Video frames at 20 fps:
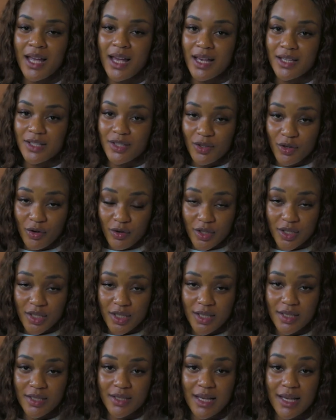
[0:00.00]
as
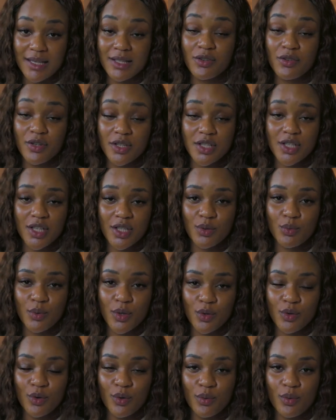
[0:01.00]
Christians, we
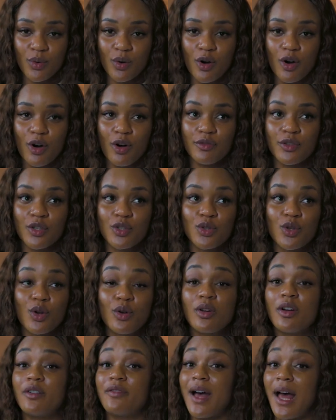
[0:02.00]
know of the
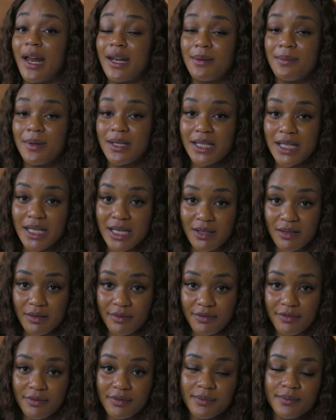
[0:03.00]
story of Adam and
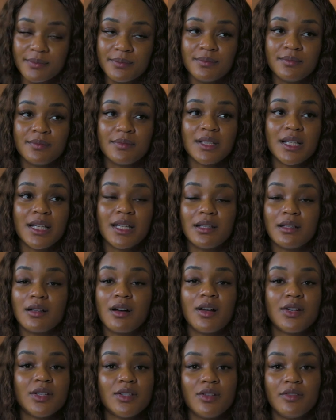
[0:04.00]
Eve in the
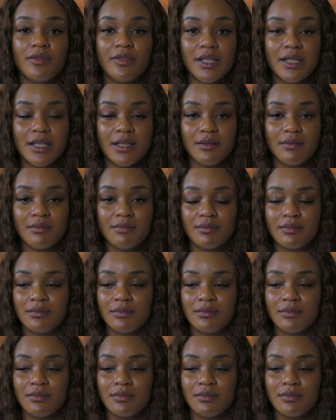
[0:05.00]
Garden of Eden.